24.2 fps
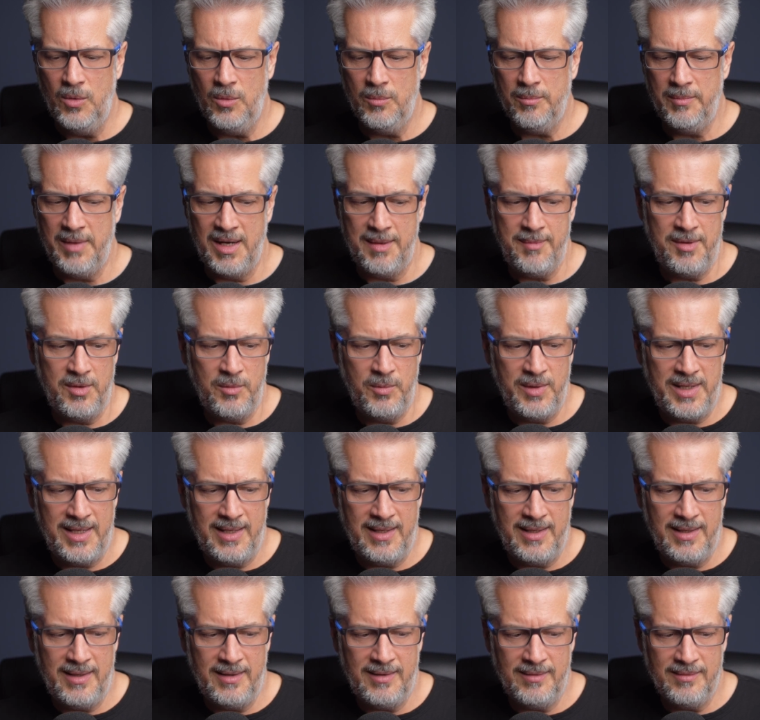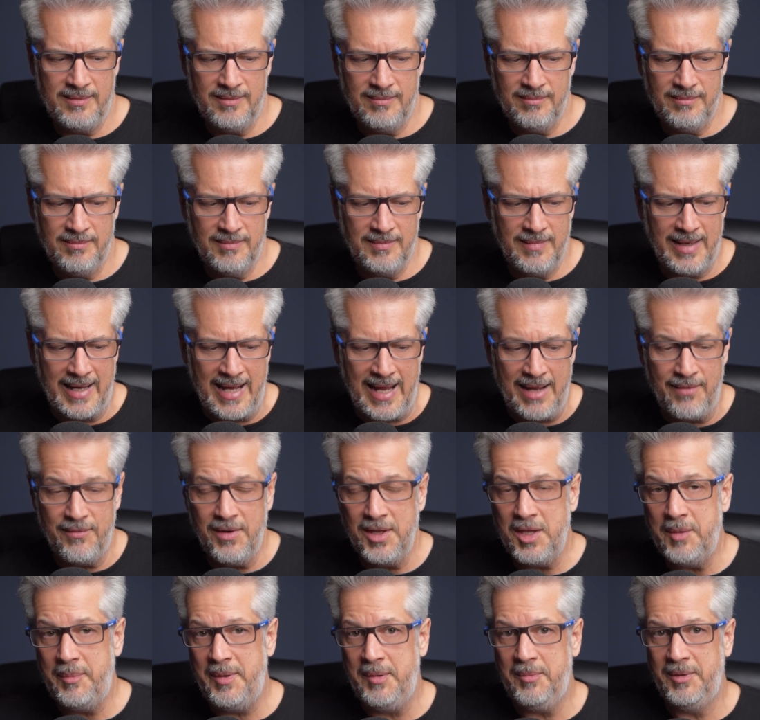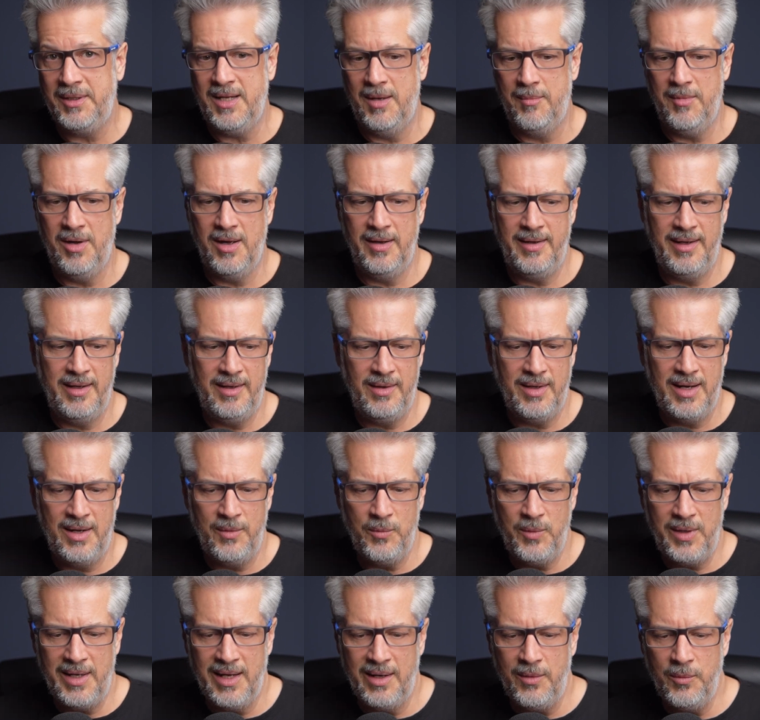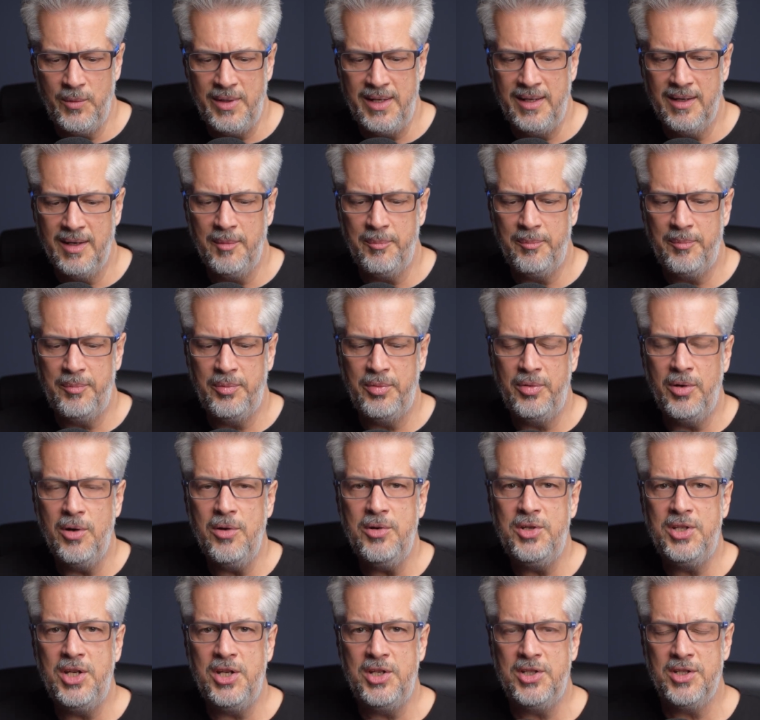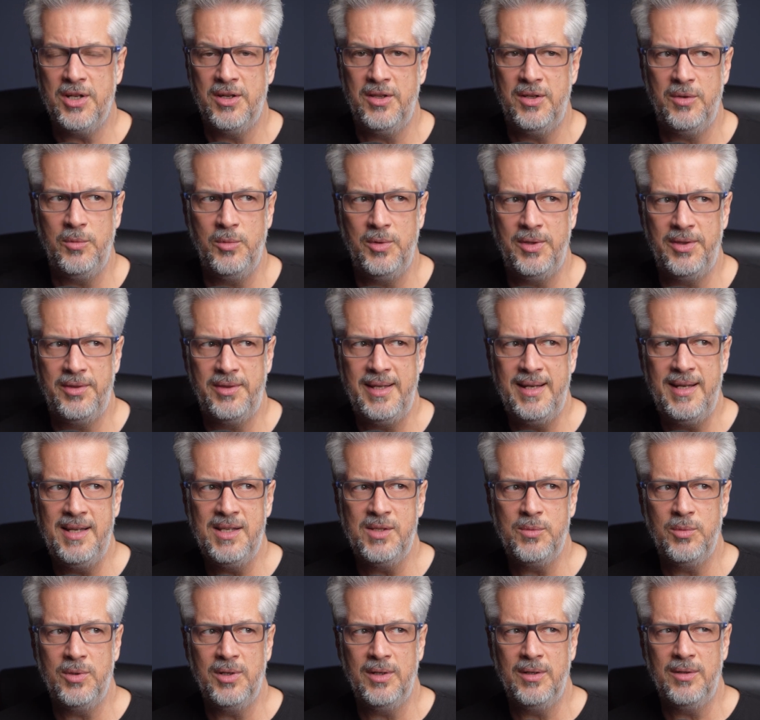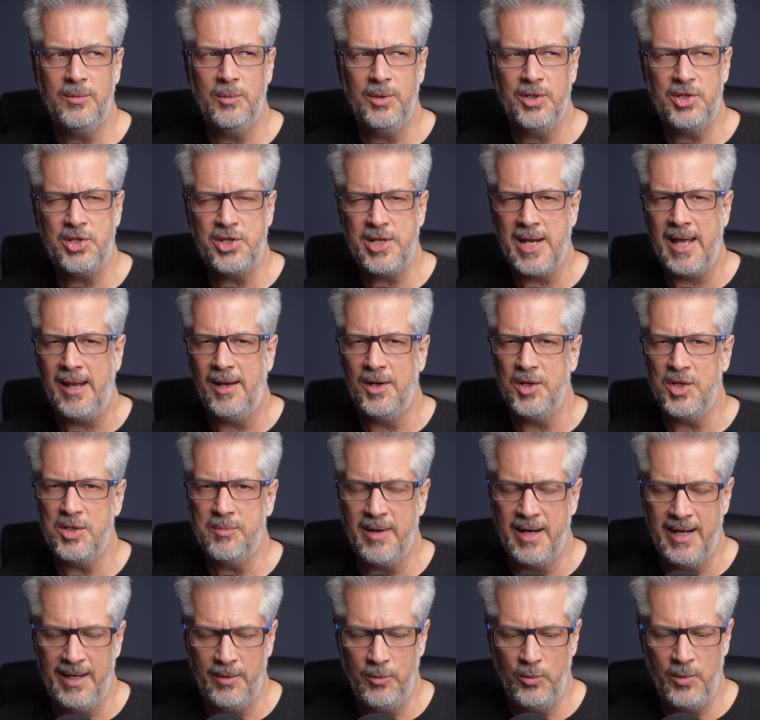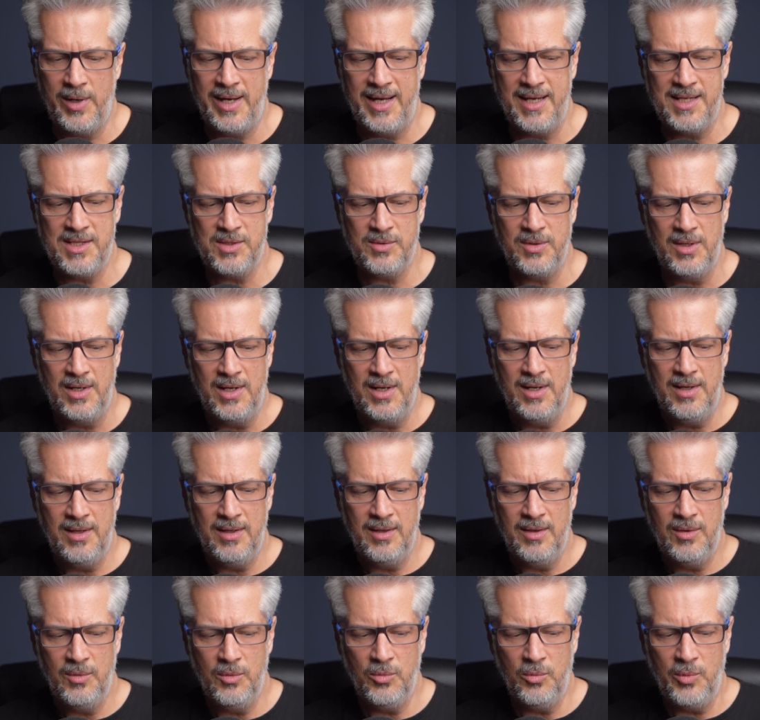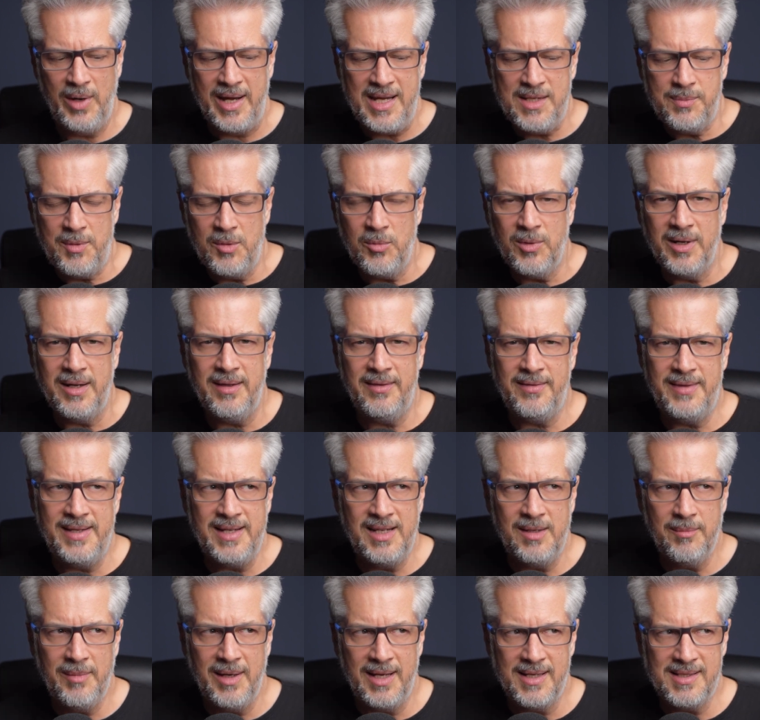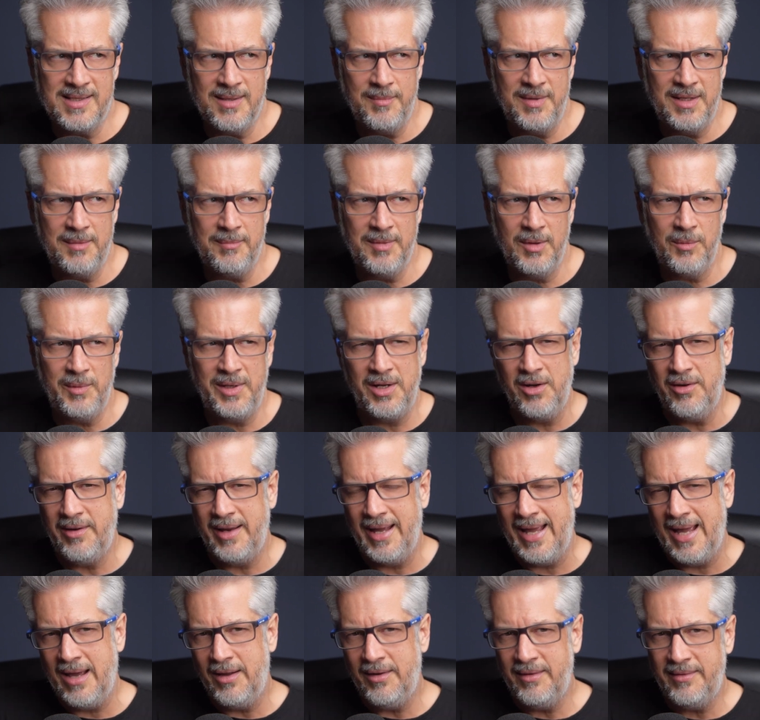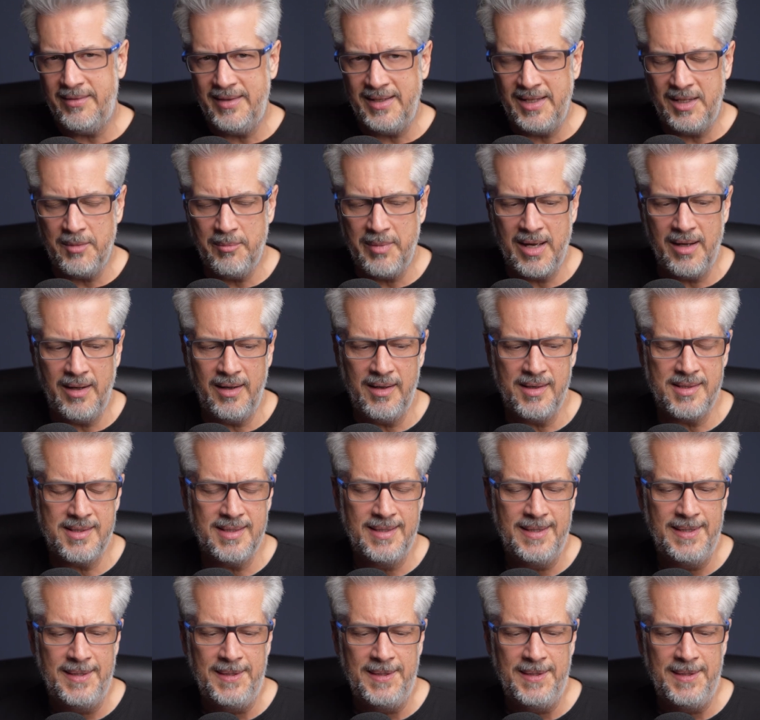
maybe we have other people come on and we approach each other with things we're challenged by, ways we want to think about something, but we don't know how to think about it,